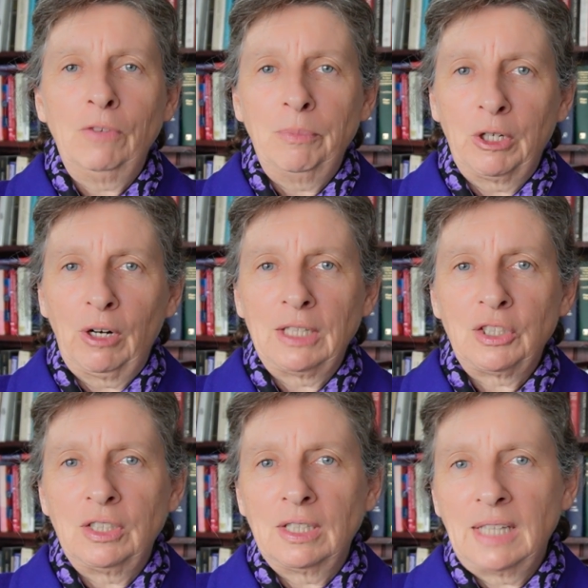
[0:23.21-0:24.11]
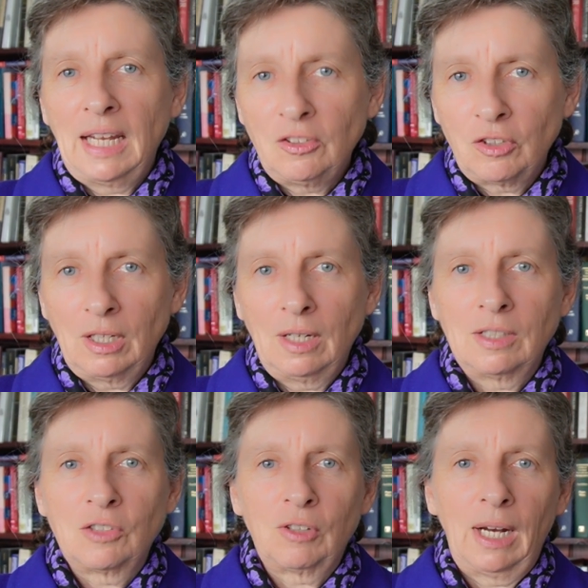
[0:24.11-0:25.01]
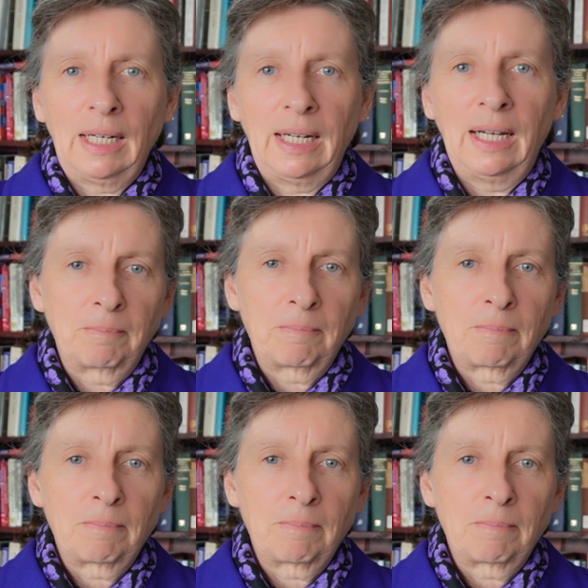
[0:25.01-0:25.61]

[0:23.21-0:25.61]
immigration detention in Australia.